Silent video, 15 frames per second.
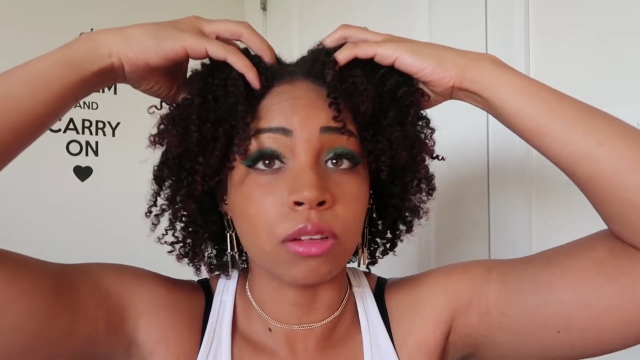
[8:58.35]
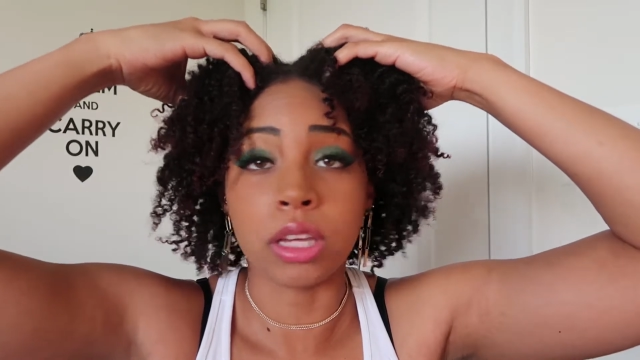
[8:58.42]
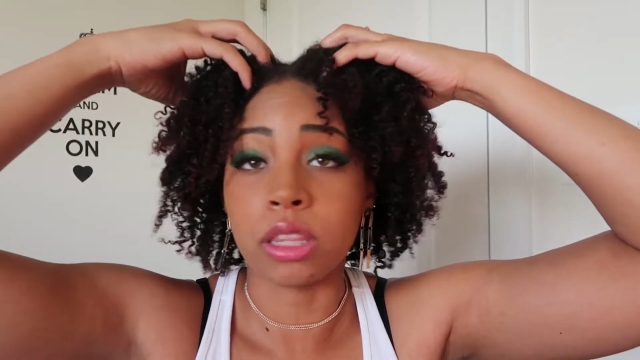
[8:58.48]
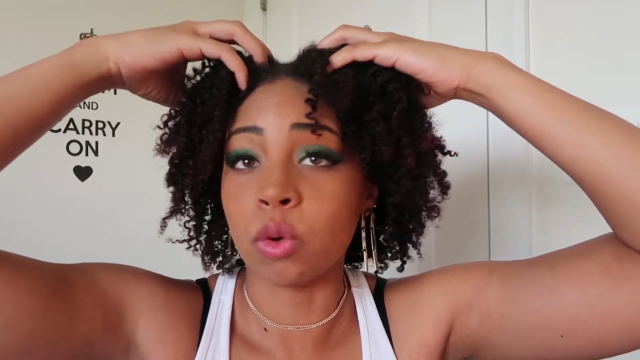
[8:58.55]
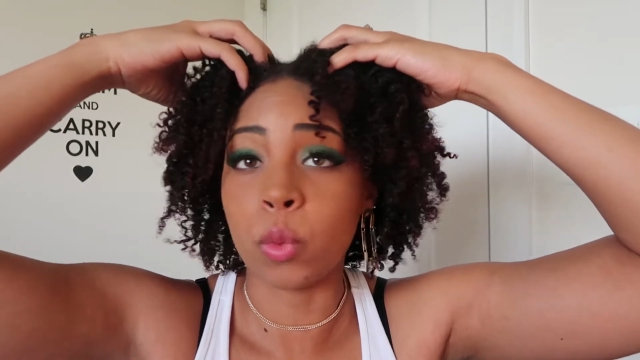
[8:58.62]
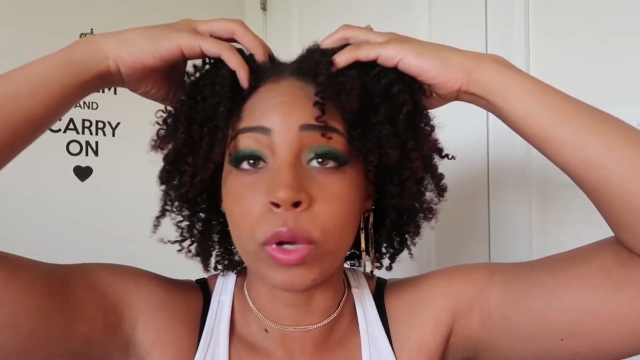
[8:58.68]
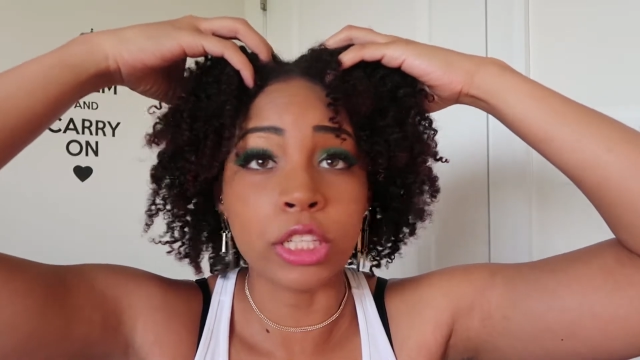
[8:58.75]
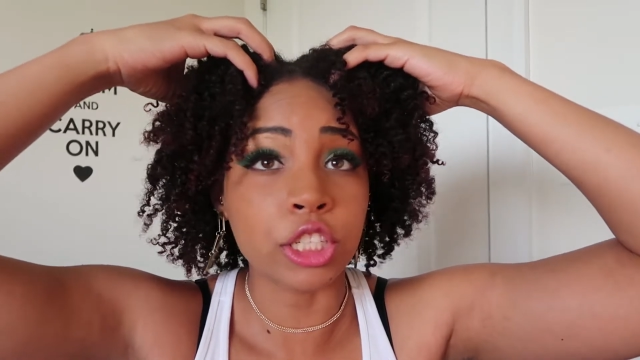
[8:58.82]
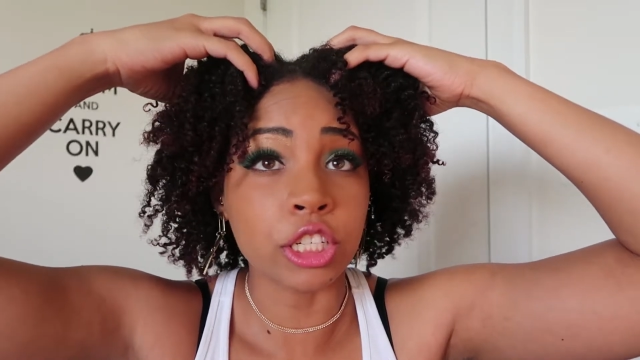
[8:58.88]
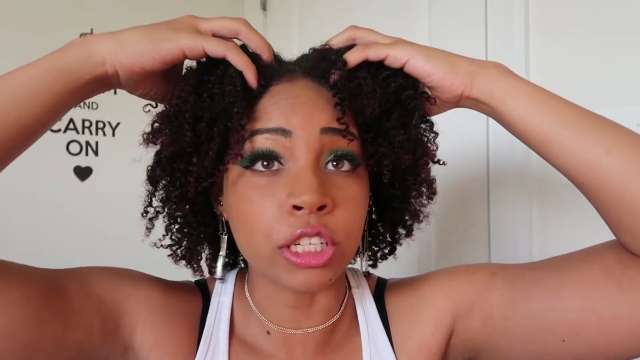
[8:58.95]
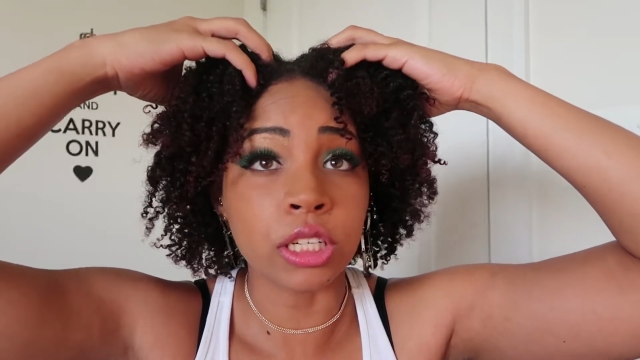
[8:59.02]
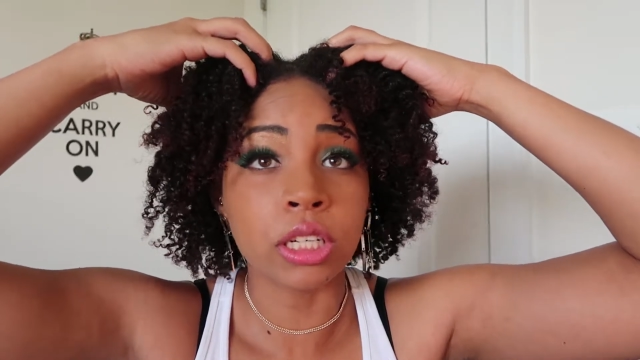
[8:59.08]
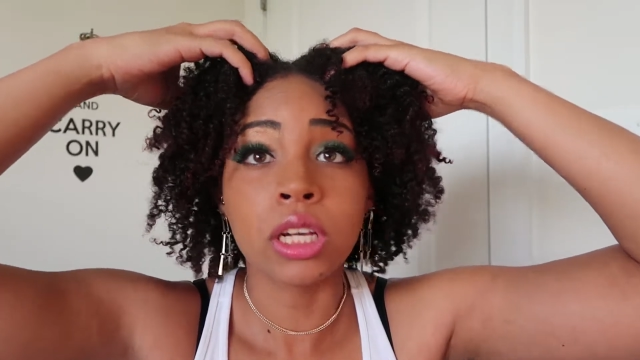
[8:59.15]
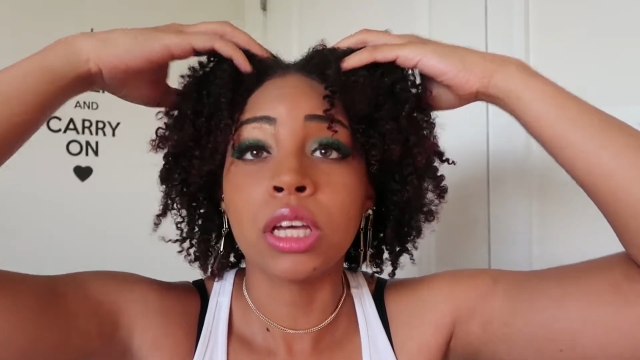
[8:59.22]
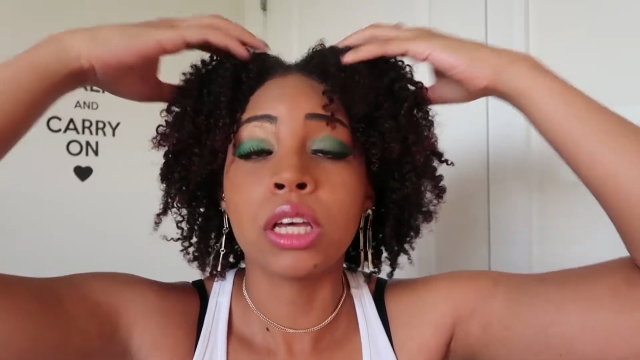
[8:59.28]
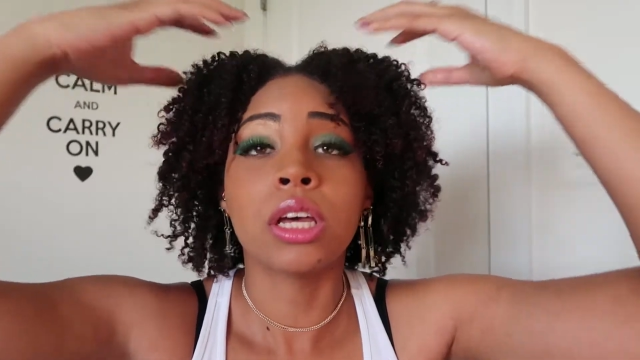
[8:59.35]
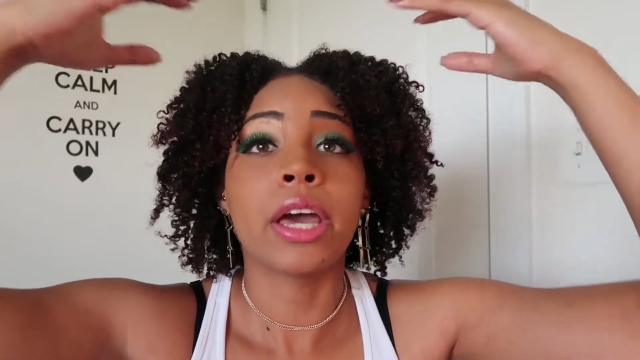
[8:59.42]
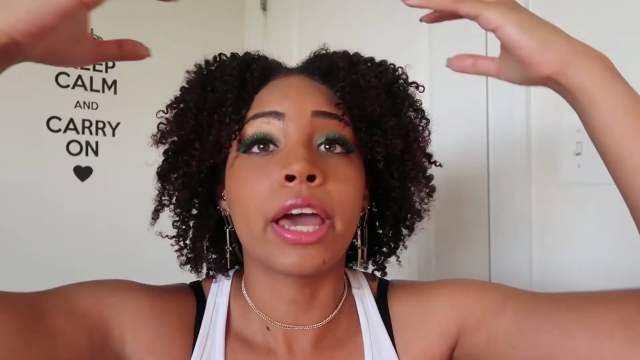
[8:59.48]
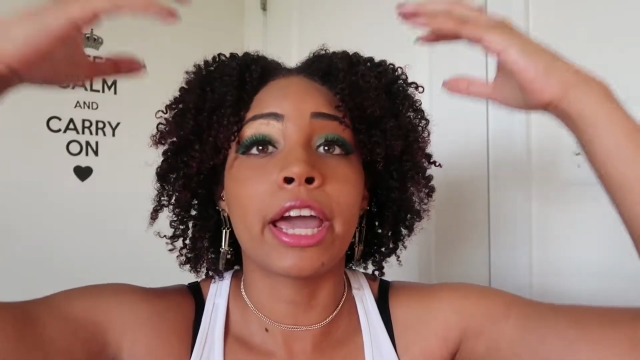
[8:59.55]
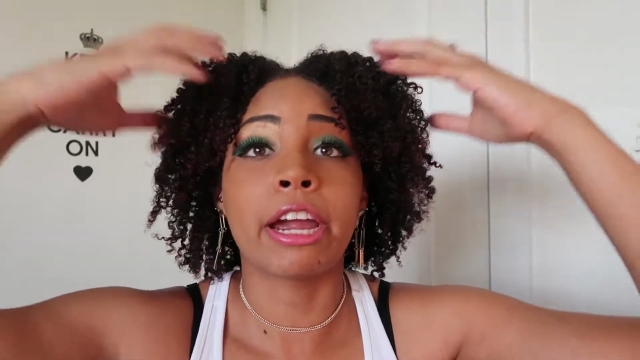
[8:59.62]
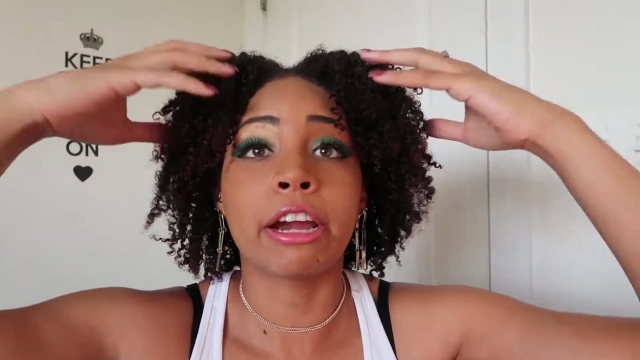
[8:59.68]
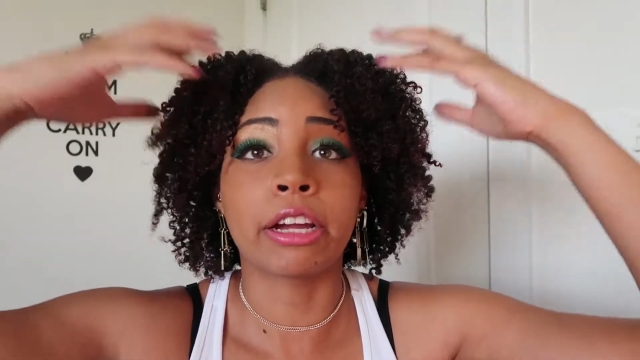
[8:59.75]
In the winter,
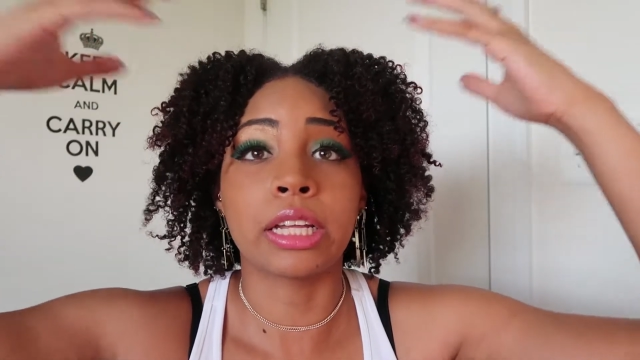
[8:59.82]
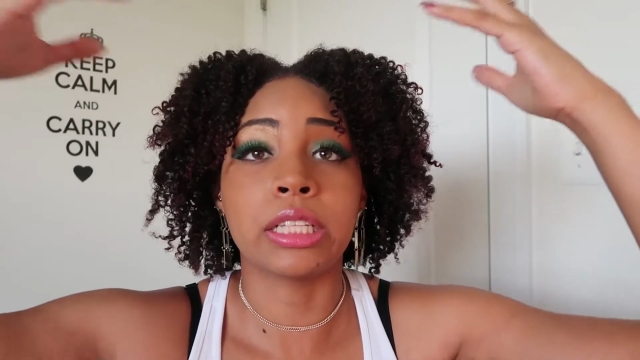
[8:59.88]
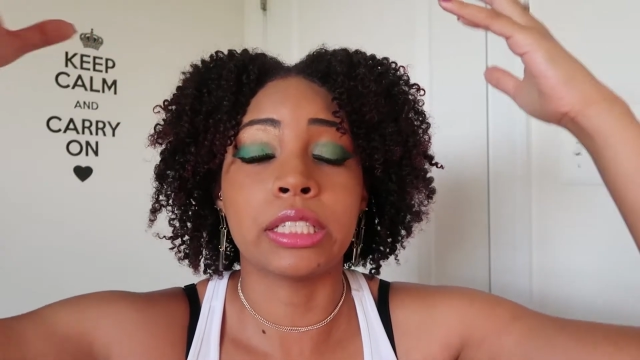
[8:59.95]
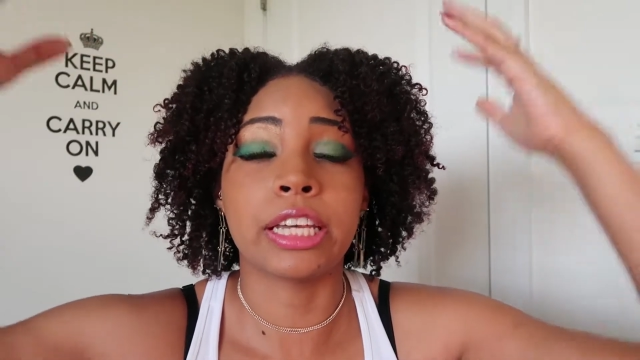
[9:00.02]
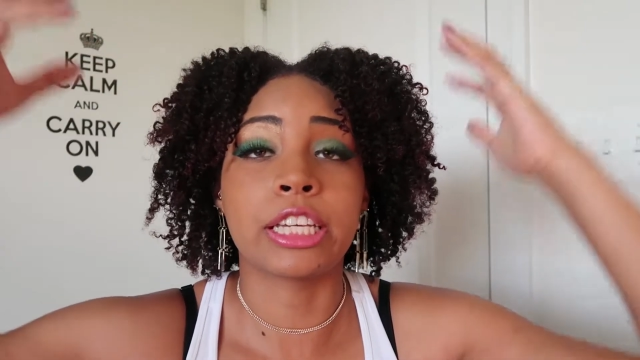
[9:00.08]
hair gets